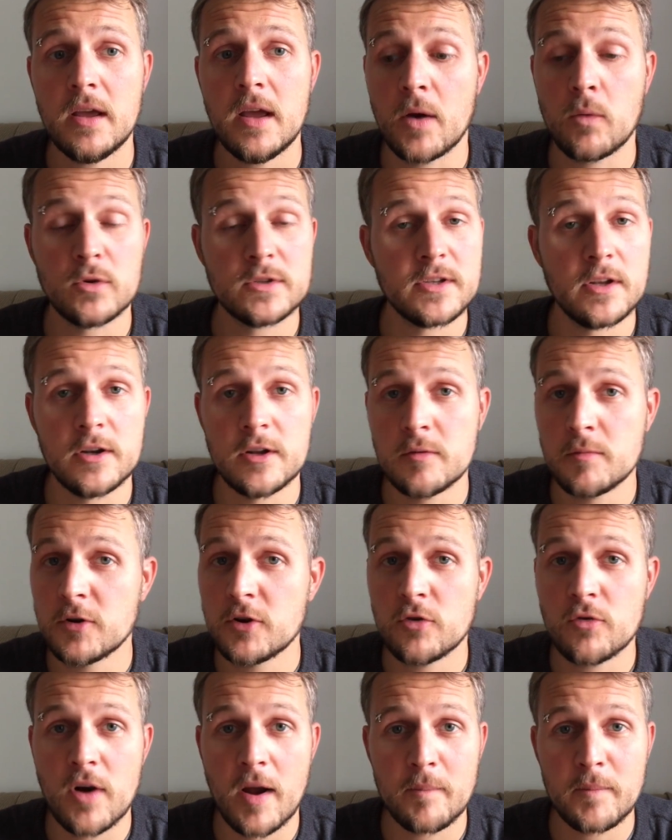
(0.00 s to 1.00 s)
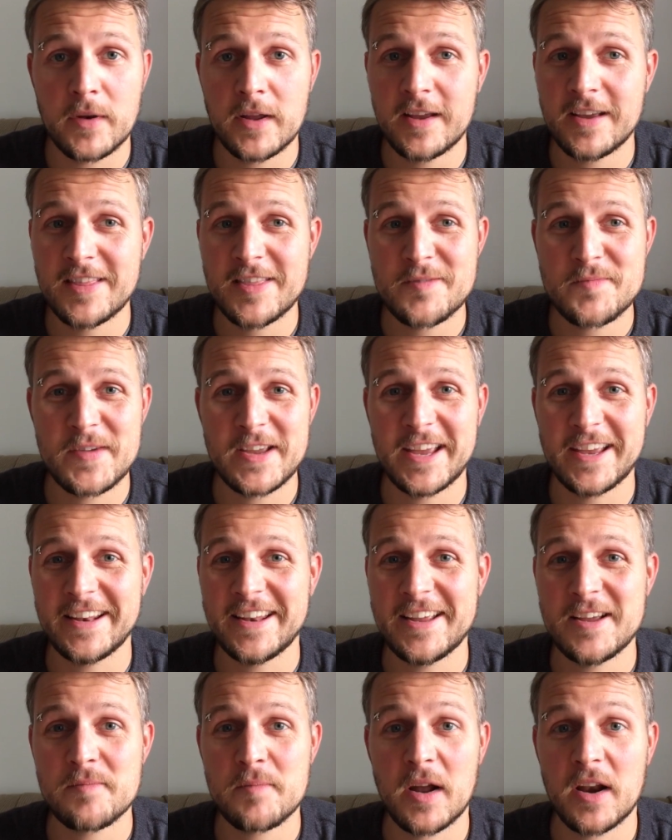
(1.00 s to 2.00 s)
There was a little bit of grumbling in the
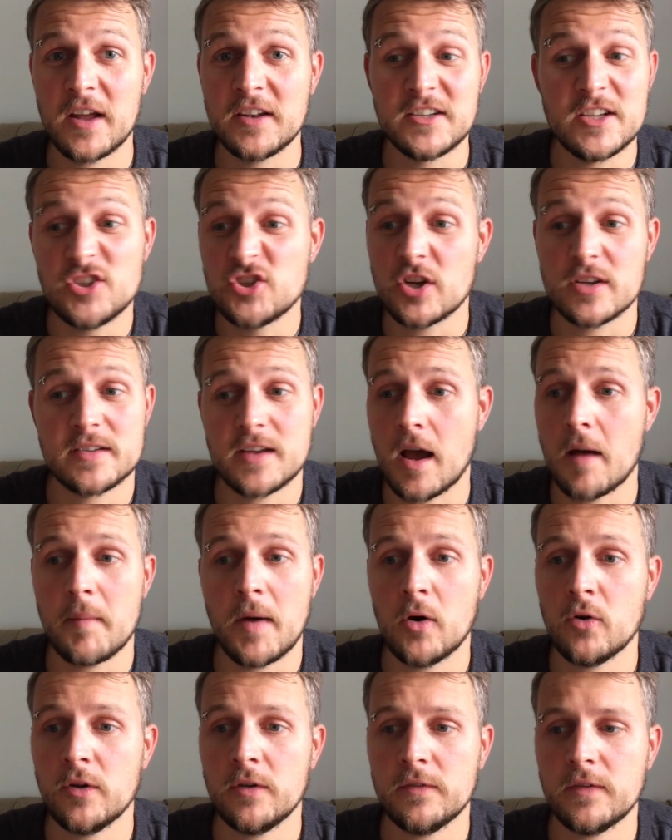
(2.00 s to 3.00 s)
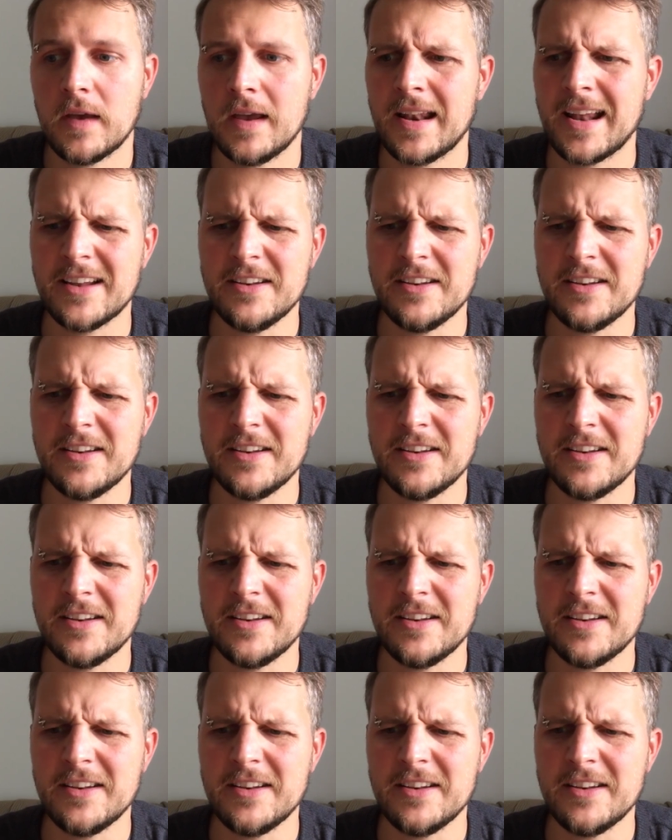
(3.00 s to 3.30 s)
beginning, but I did just come out and say it.